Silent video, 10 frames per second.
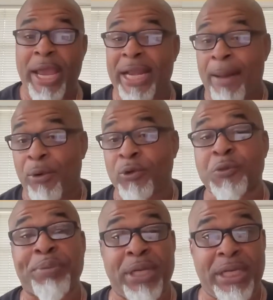and I'm gonna
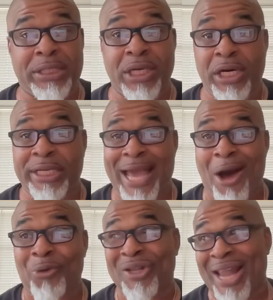spin this honey
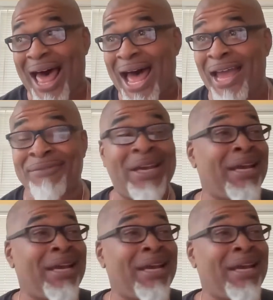out live.